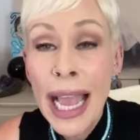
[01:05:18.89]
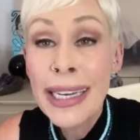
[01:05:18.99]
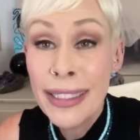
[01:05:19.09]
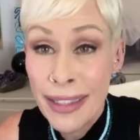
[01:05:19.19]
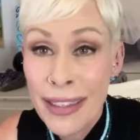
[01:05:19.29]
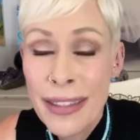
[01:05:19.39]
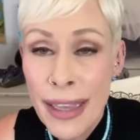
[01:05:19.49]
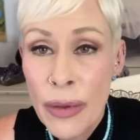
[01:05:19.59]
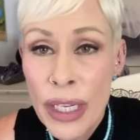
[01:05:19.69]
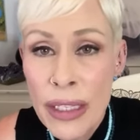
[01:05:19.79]
And it does
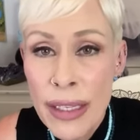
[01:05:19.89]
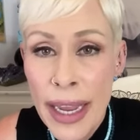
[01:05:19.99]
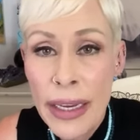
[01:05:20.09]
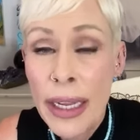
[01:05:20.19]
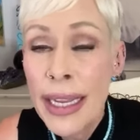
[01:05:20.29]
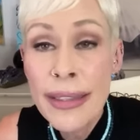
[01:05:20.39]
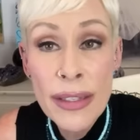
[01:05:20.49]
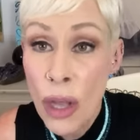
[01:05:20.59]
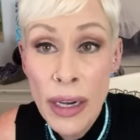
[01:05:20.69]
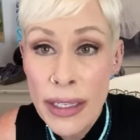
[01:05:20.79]
sound insane. It's
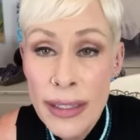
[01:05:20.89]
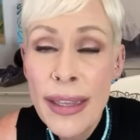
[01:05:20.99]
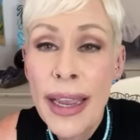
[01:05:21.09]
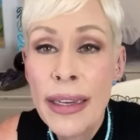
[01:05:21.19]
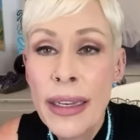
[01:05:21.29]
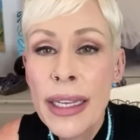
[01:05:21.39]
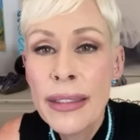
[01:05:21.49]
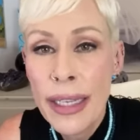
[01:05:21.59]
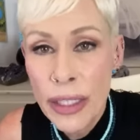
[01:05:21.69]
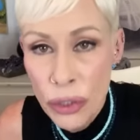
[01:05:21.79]
not insane.
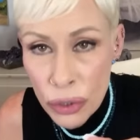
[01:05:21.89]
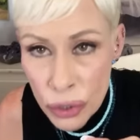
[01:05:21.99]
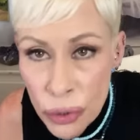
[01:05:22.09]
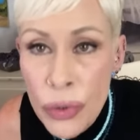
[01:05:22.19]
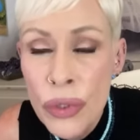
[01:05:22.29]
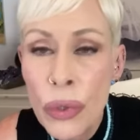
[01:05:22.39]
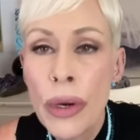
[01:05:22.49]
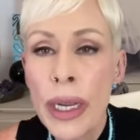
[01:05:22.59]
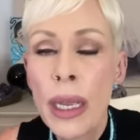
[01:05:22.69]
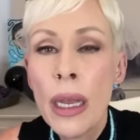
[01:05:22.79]
It's a true
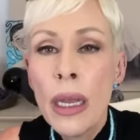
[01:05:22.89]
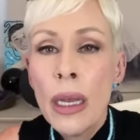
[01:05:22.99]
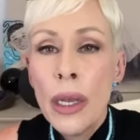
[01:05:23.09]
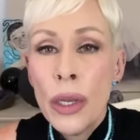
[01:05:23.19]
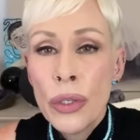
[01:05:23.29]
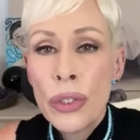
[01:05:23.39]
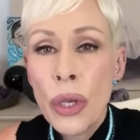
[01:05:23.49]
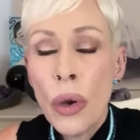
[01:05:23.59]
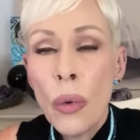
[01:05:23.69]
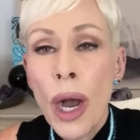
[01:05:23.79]
story.
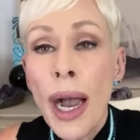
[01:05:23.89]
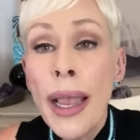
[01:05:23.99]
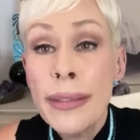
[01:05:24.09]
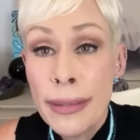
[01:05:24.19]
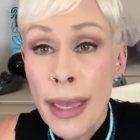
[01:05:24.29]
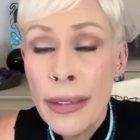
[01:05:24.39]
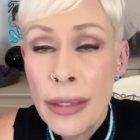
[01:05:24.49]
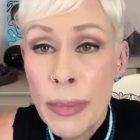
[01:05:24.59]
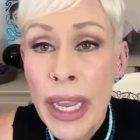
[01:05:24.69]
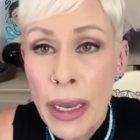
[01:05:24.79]
So I said
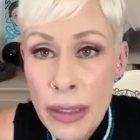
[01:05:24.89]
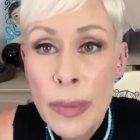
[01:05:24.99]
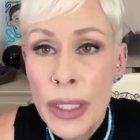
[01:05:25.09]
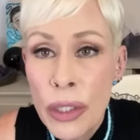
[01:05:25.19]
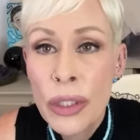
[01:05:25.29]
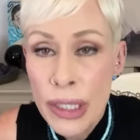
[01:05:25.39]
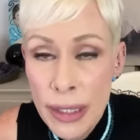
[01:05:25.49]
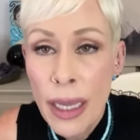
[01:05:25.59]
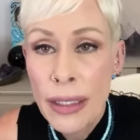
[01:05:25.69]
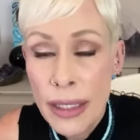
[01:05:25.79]
to my husband, your
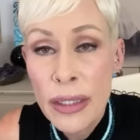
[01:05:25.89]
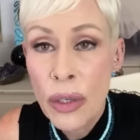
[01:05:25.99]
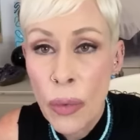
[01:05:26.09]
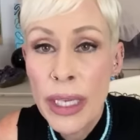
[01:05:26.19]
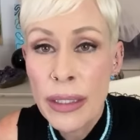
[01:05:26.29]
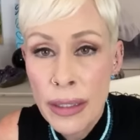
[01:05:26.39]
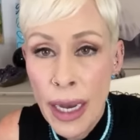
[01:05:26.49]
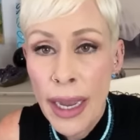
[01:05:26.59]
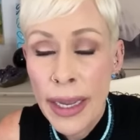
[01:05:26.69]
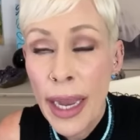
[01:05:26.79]
son is going to
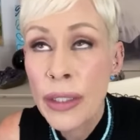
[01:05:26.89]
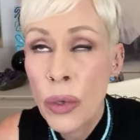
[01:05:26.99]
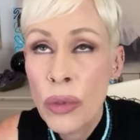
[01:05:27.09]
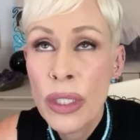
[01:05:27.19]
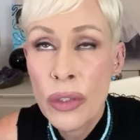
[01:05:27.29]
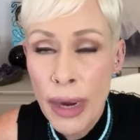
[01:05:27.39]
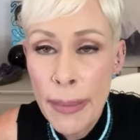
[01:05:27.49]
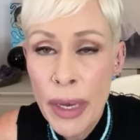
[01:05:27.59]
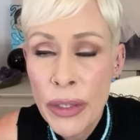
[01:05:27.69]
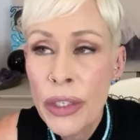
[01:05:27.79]
die. I told his
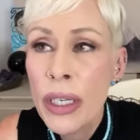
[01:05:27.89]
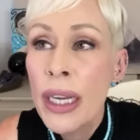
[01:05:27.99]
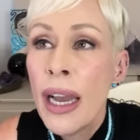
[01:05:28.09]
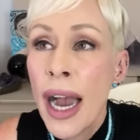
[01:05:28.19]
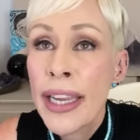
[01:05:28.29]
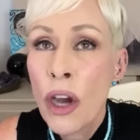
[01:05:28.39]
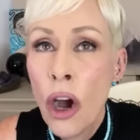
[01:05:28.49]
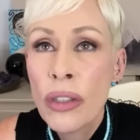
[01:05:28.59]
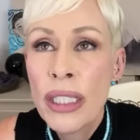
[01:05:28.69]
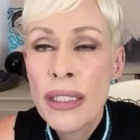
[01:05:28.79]
grandmother. I
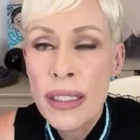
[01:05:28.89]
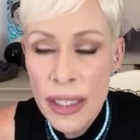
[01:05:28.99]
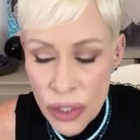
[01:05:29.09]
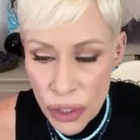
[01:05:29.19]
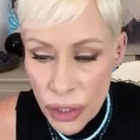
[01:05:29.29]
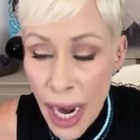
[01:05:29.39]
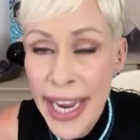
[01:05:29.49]
called his sister.